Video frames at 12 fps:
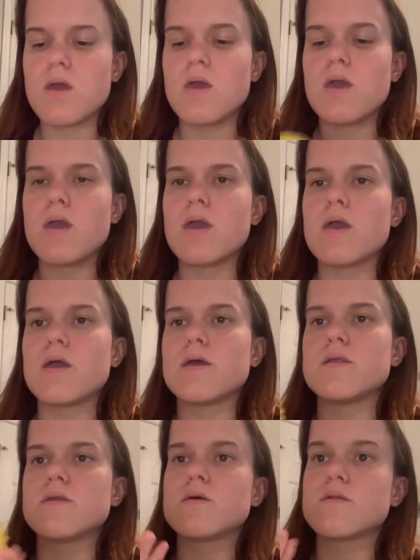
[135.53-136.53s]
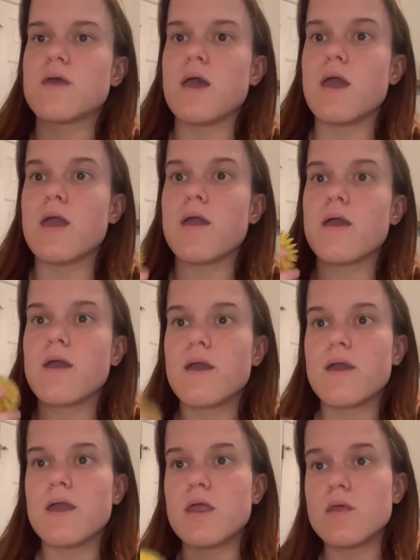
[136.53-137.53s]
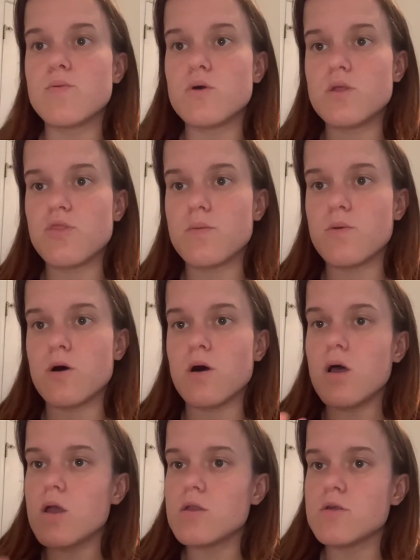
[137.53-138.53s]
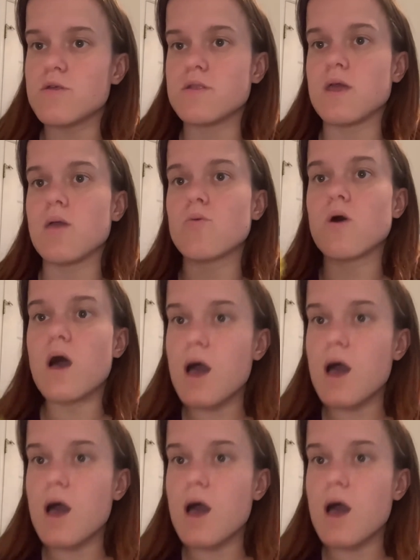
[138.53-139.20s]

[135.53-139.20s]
and say, can you put the ball under the table?